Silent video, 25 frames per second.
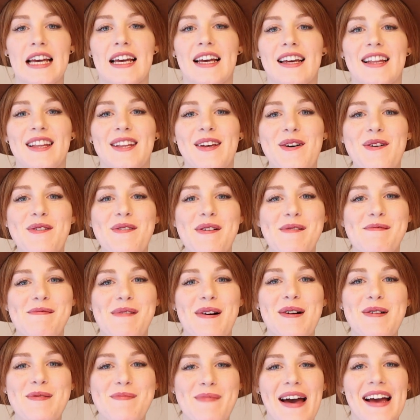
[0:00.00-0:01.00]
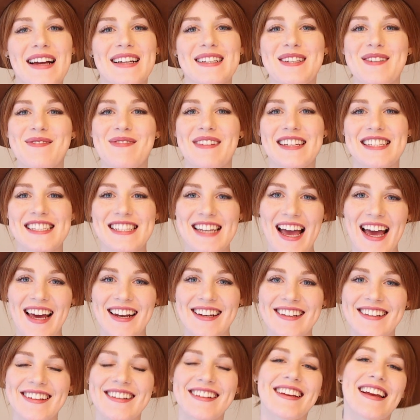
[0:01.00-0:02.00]
Hello and welcome back to my
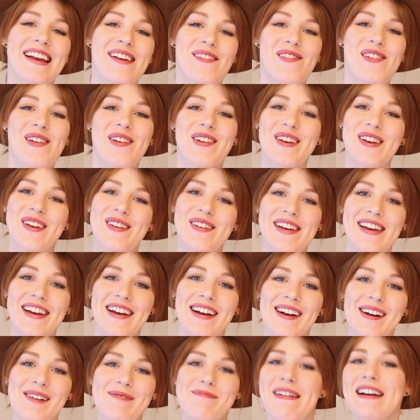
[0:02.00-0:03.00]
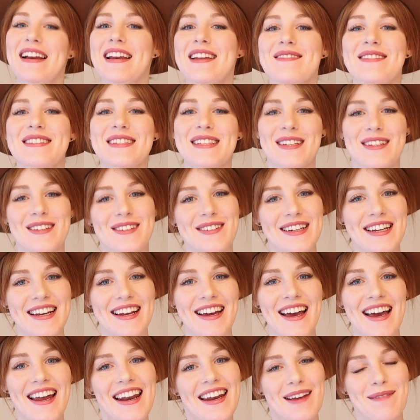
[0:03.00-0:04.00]
channel. If you're new here, my name is
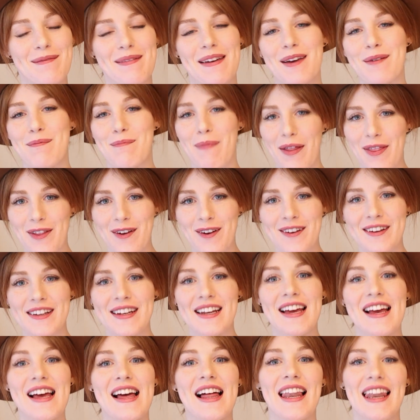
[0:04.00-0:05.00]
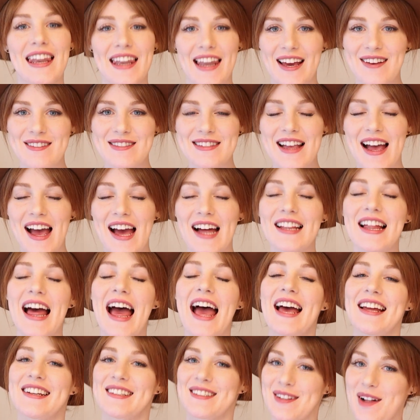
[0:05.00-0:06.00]
Katrina and I make motherhood, lifestyle,
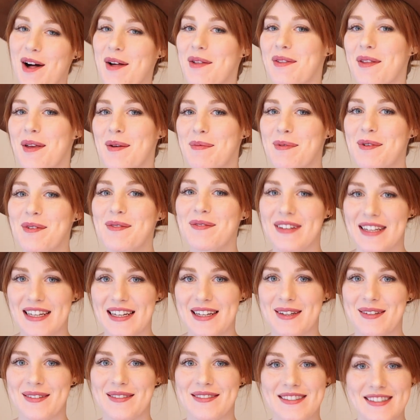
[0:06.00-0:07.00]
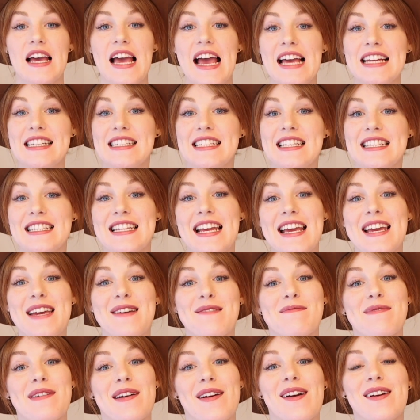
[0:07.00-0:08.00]
and cloth diaper videos. And today
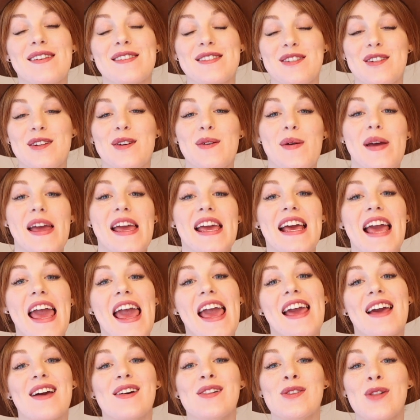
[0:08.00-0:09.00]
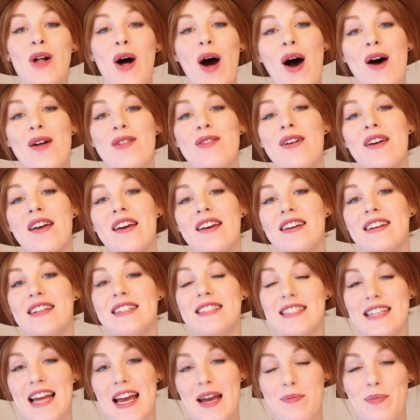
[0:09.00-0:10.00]
we are doing a cloth
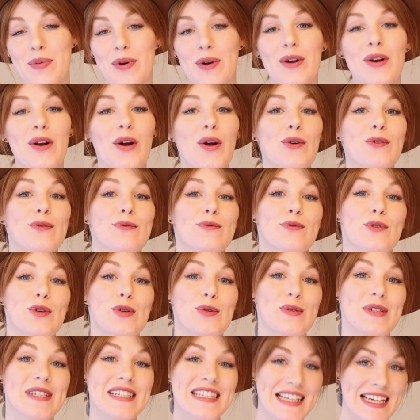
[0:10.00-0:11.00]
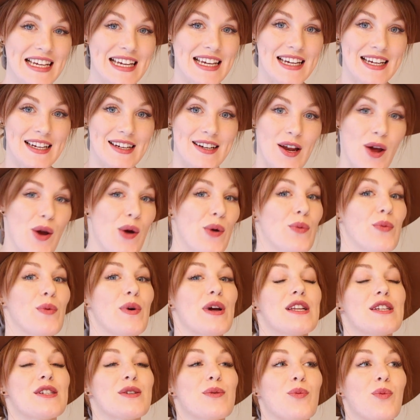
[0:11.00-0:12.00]
diaper routine,
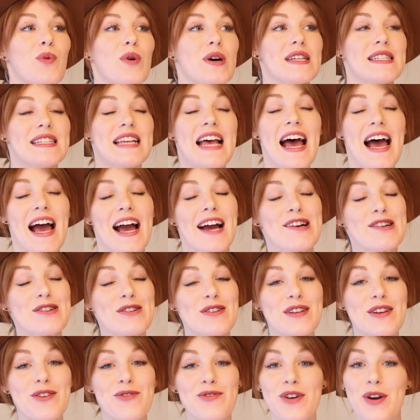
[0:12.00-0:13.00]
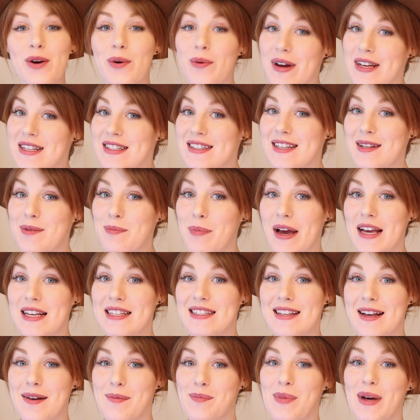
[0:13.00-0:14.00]
which was actually requested by
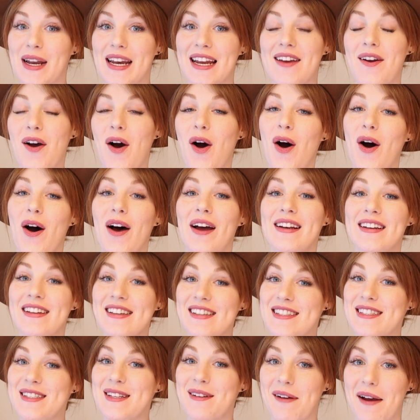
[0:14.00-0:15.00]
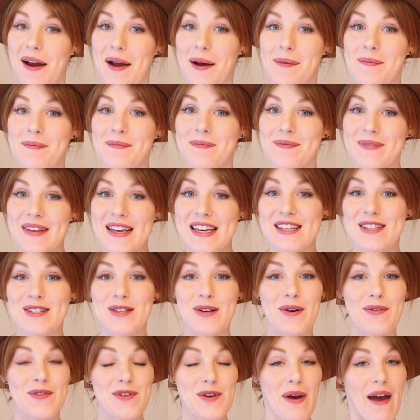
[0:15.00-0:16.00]
somebody on Instagram.
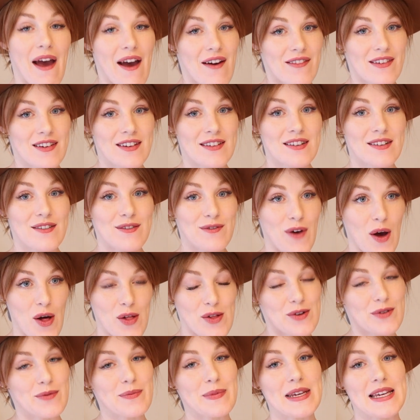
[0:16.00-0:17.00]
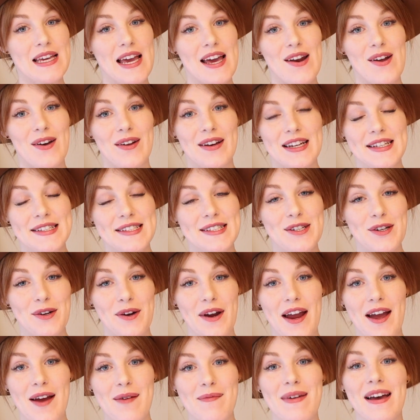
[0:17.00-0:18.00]
So if you haven't followed me yet on
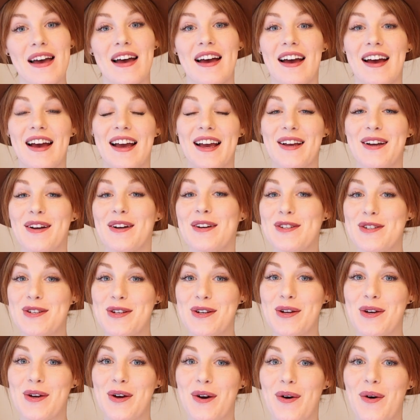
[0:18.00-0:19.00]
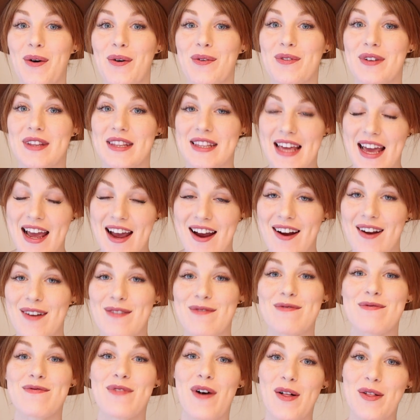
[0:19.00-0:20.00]
Instagram, I encourage you to go over there
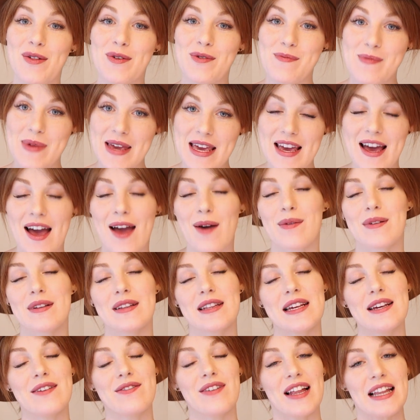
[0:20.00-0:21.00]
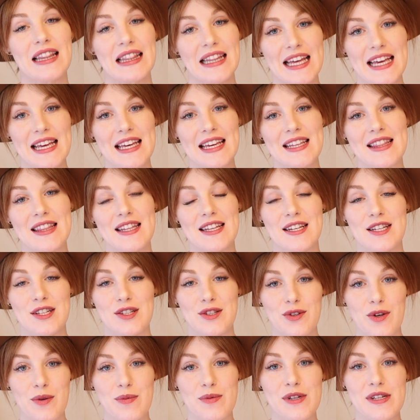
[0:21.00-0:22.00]
and follow me. I will leave a link in the
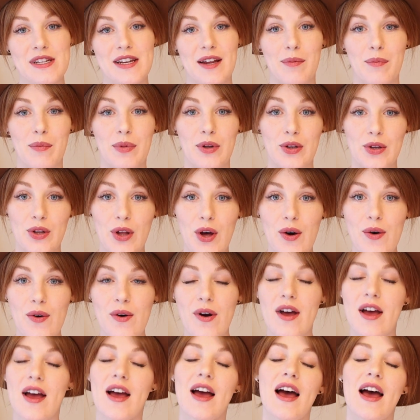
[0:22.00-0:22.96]
description down below.